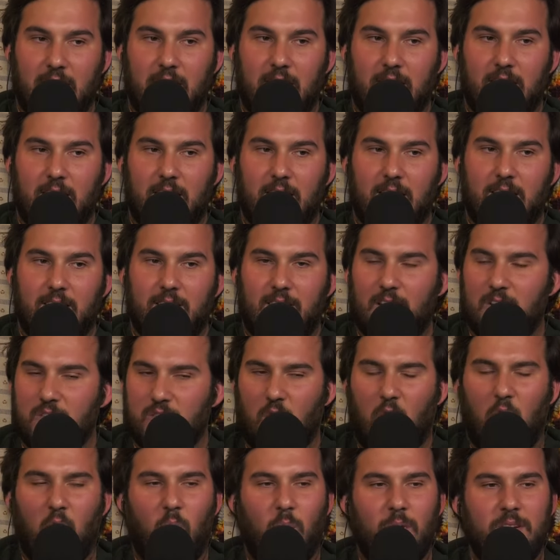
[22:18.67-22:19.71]
But there's
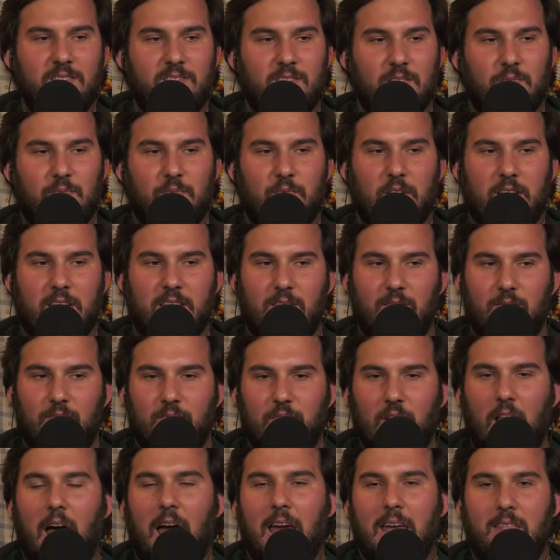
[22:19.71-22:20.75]
always a freaking
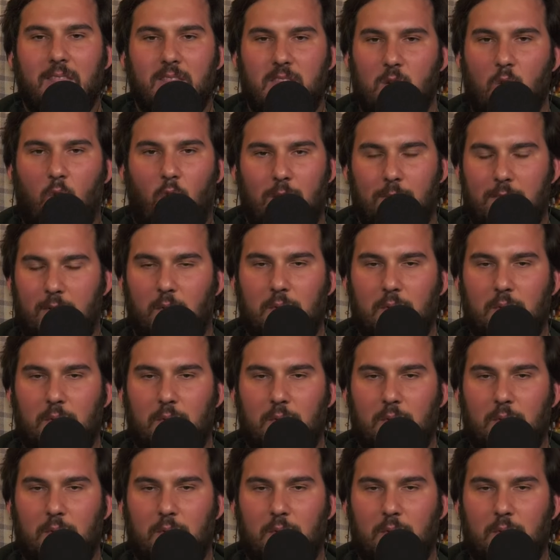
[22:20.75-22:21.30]
fly in the ointment.